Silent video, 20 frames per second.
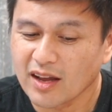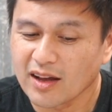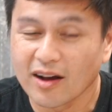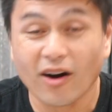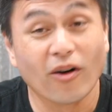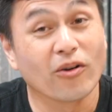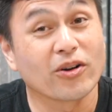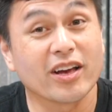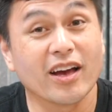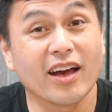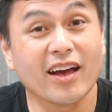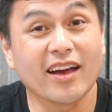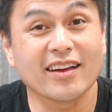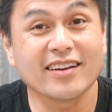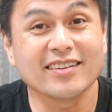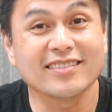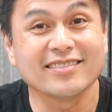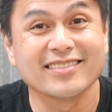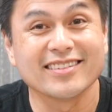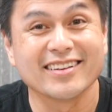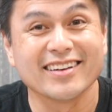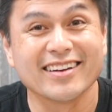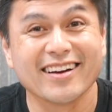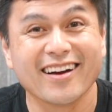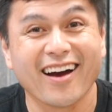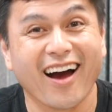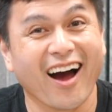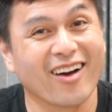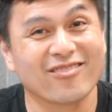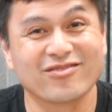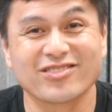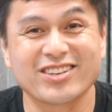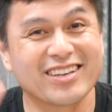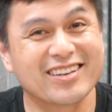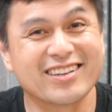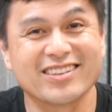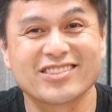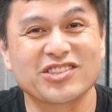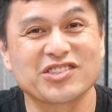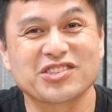okay, I'm
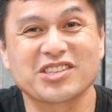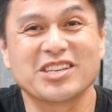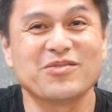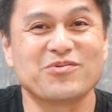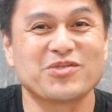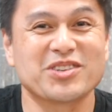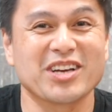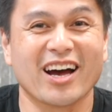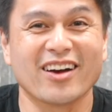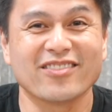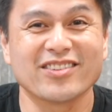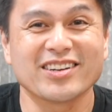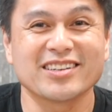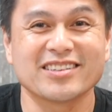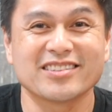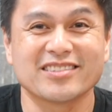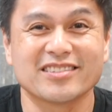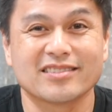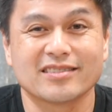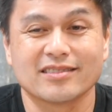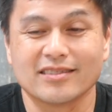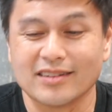gonna just keep diving